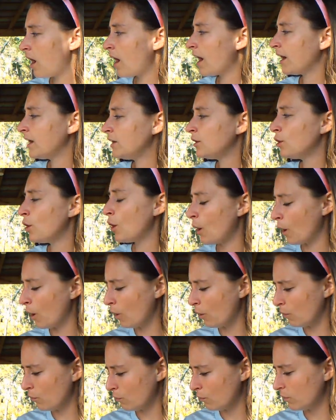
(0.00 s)
I
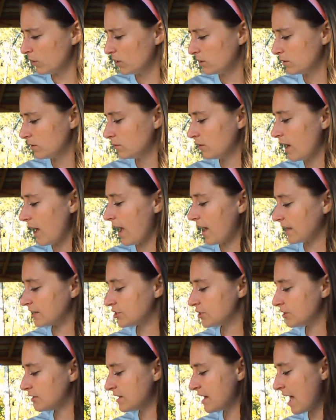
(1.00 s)
know,
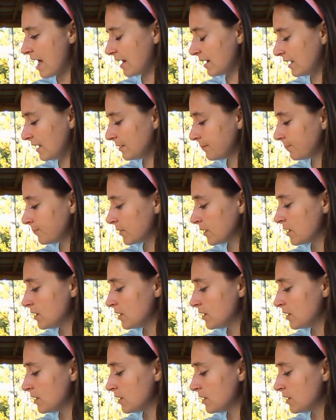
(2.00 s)
answered Nanny.